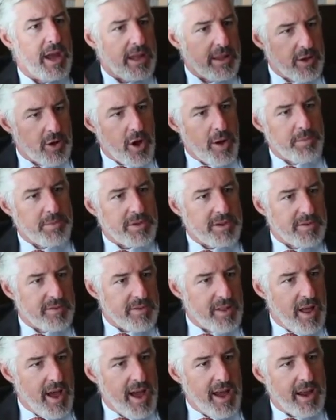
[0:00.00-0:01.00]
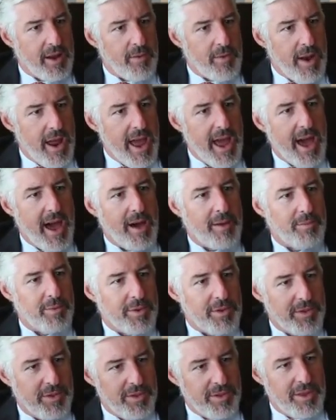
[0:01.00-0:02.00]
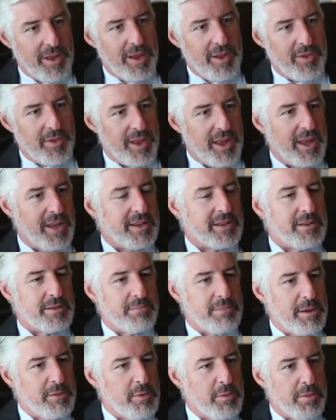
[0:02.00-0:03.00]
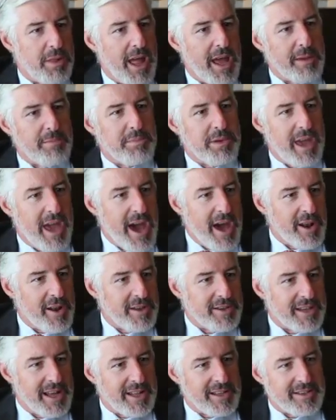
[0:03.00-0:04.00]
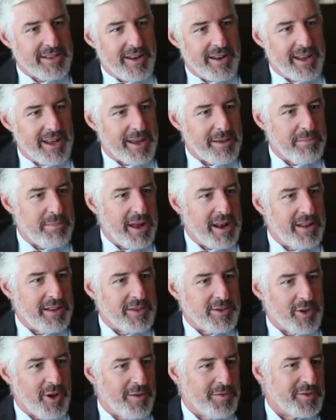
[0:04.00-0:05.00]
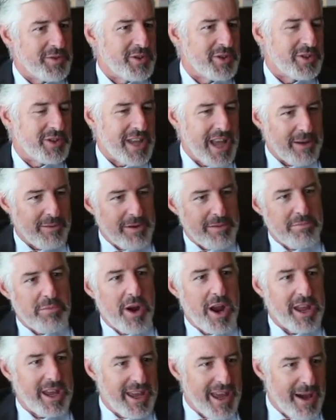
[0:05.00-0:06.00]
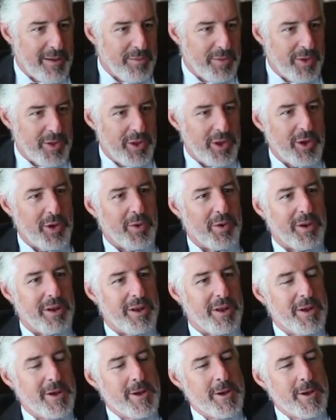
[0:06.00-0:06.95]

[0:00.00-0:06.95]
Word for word: helicopters flying around with things and people playing pianos outside our competitors' offices saying we're breaking up with you. And,